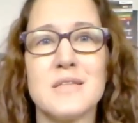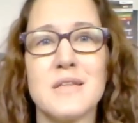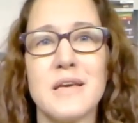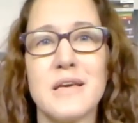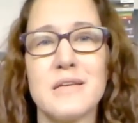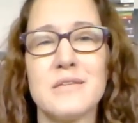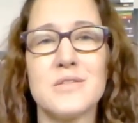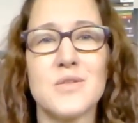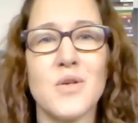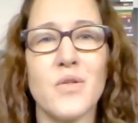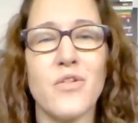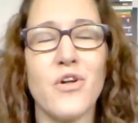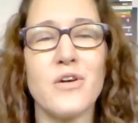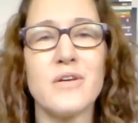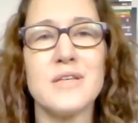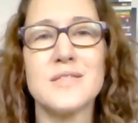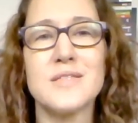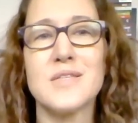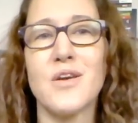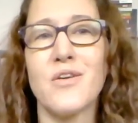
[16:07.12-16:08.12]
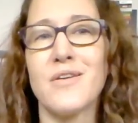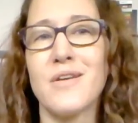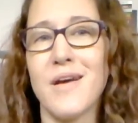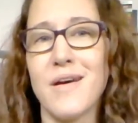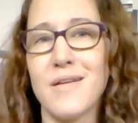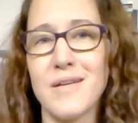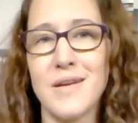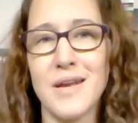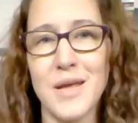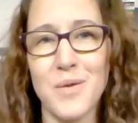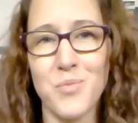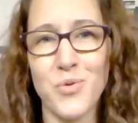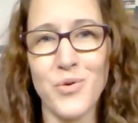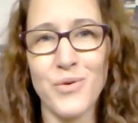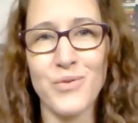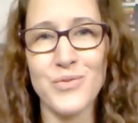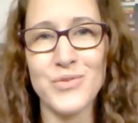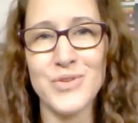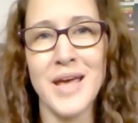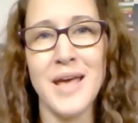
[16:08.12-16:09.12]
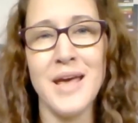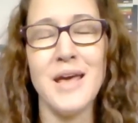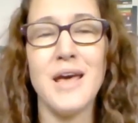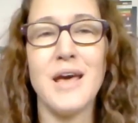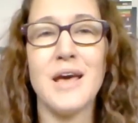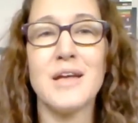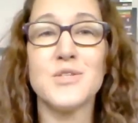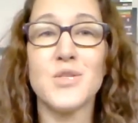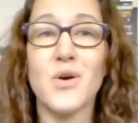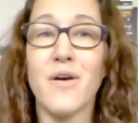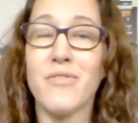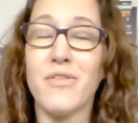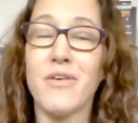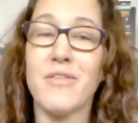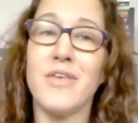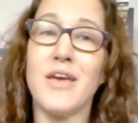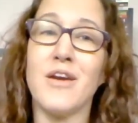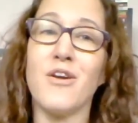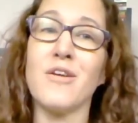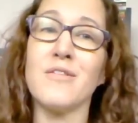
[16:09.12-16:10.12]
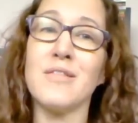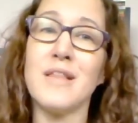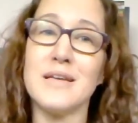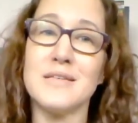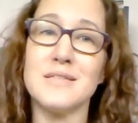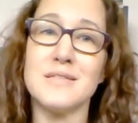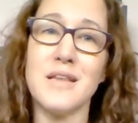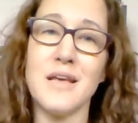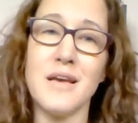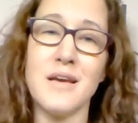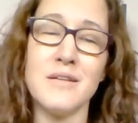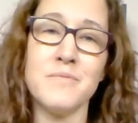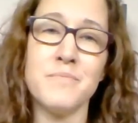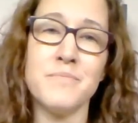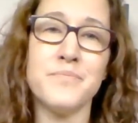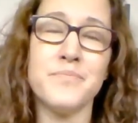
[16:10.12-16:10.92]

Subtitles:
so long as they are not enabled and taught that they are less than.